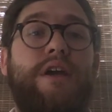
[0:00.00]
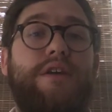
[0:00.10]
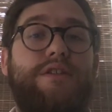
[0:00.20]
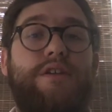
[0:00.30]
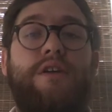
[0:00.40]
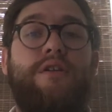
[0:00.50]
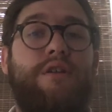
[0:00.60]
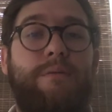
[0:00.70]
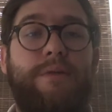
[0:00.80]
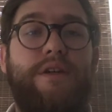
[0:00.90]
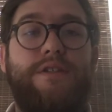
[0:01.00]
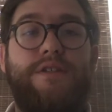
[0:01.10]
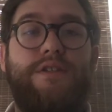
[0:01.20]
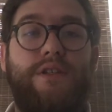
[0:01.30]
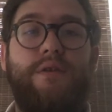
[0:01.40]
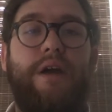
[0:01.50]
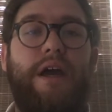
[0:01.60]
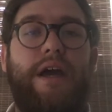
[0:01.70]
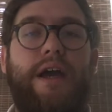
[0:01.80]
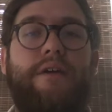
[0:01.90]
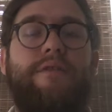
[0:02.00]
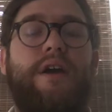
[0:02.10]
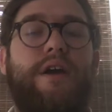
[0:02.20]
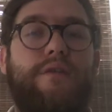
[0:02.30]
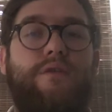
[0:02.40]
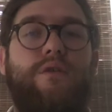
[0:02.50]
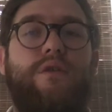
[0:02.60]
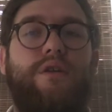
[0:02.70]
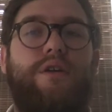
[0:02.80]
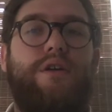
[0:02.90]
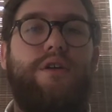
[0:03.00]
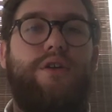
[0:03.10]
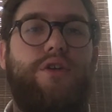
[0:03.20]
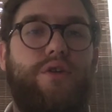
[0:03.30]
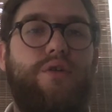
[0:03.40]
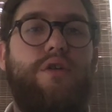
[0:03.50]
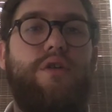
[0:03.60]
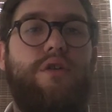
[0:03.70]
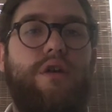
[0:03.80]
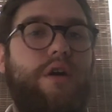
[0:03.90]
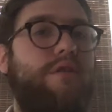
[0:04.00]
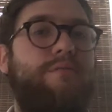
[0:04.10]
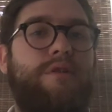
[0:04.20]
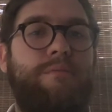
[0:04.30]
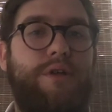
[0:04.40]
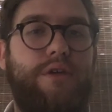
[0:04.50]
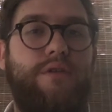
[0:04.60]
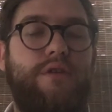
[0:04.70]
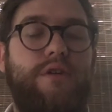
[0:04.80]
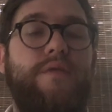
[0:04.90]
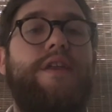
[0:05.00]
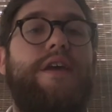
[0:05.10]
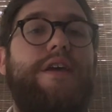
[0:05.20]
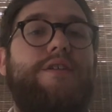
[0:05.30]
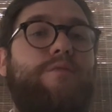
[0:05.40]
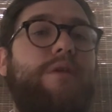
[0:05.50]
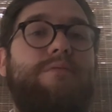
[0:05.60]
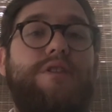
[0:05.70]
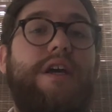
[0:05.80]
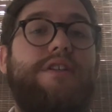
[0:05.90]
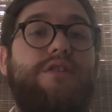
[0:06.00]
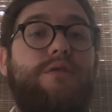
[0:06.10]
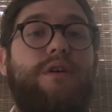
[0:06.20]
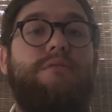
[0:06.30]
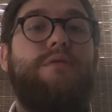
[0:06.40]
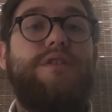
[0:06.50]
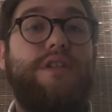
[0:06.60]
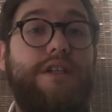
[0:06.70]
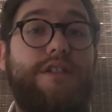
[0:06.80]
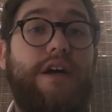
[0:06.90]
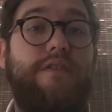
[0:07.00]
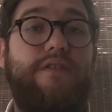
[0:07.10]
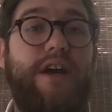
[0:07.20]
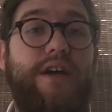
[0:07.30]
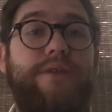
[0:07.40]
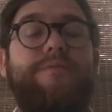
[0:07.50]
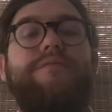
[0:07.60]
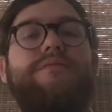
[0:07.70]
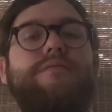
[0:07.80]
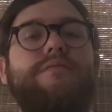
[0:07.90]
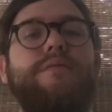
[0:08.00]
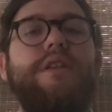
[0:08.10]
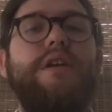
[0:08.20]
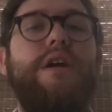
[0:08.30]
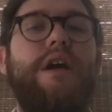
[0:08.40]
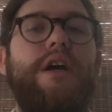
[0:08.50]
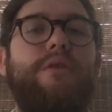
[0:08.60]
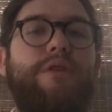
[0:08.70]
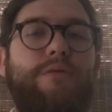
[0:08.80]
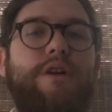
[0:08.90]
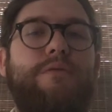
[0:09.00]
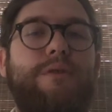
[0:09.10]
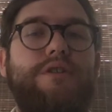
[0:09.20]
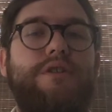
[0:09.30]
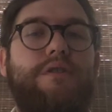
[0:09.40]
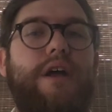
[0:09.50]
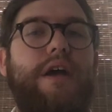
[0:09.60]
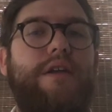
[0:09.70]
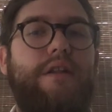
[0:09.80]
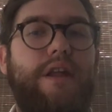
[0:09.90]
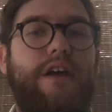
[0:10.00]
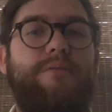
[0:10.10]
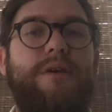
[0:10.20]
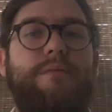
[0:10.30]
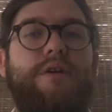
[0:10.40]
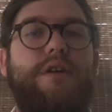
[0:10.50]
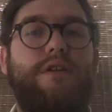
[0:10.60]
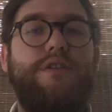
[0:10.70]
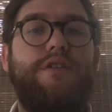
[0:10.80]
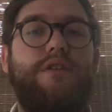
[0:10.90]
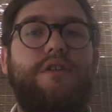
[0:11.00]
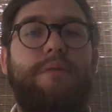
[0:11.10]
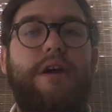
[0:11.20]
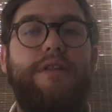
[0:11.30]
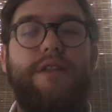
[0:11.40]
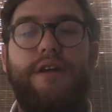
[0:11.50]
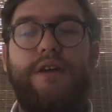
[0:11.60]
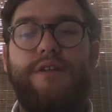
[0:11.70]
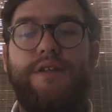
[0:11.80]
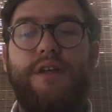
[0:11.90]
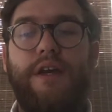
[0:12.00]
security places you have for your home computer is what protects your QuickBooks Desktop file. With QuickBooks Online, and a lot of people get concerned about this,